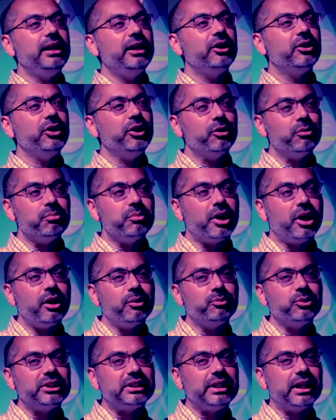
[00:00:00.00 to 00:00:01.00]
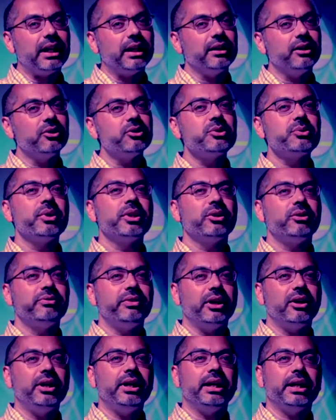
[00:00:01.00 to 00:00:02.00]
you know, your mom was diagnosed with
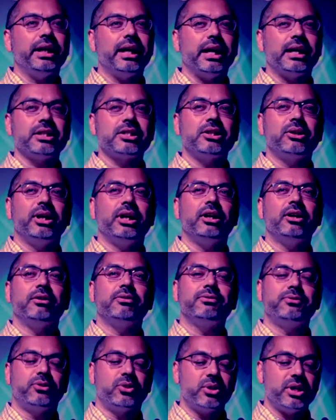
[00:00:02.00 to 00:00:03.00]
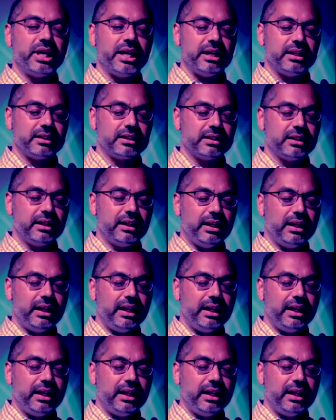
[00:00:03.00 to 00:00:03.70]
ovarian cancer in her 40s,